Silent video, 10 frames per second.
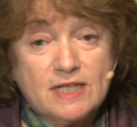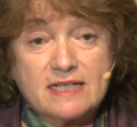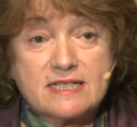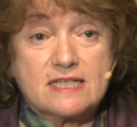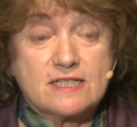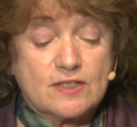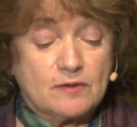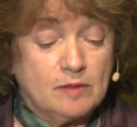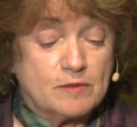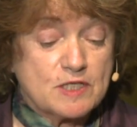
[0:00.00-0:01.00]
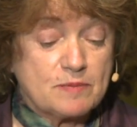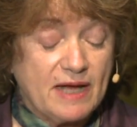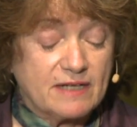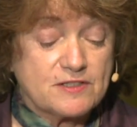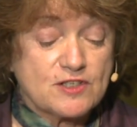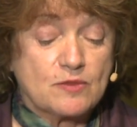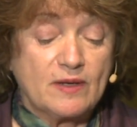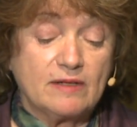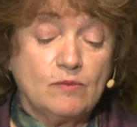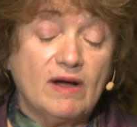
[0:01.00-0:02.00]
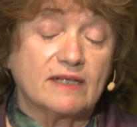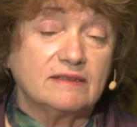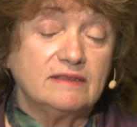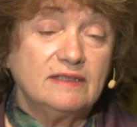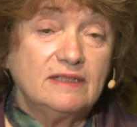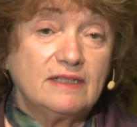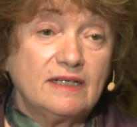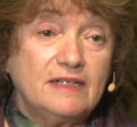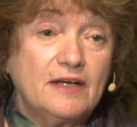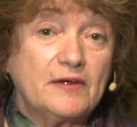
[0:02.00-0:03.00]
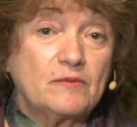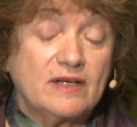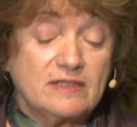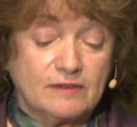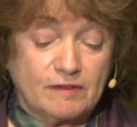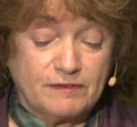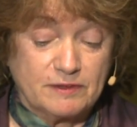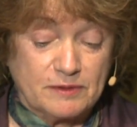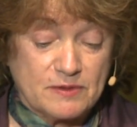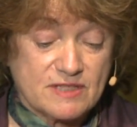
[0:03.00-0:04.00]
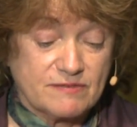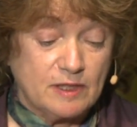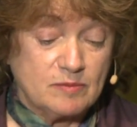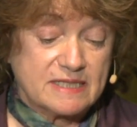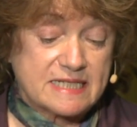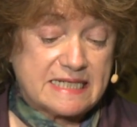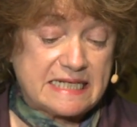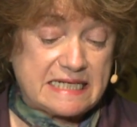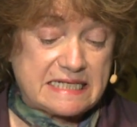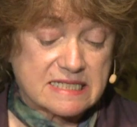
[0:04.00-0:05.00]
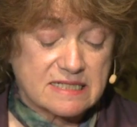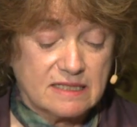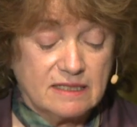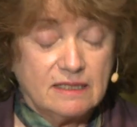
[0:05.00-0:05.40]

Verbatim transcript: geneticists are almost back to square one in knowing where to look for the roots of common disease.